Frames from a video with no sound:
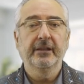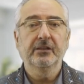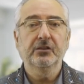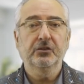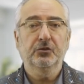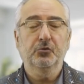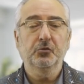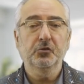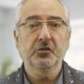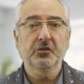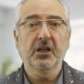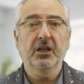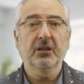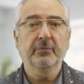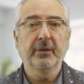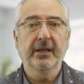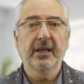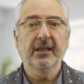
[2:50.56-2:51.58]
is to
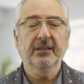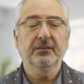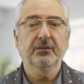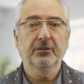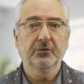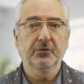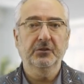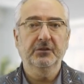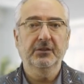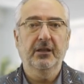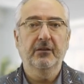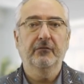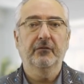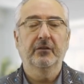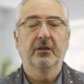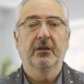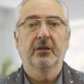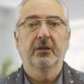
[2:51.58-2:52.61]
start by asking
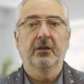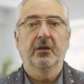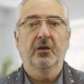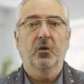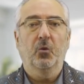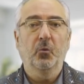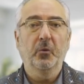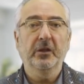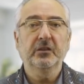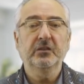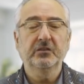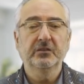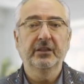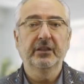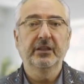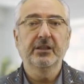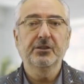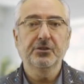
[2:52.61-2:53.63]
yourself,
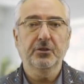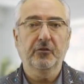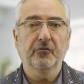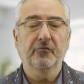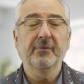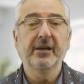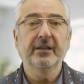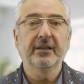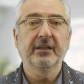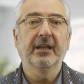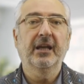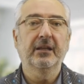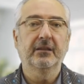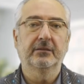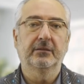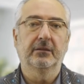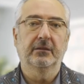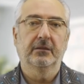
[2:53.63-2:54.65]
what's the nature of my
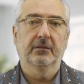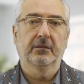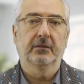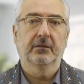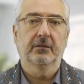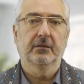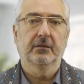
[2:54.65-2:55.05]
reality?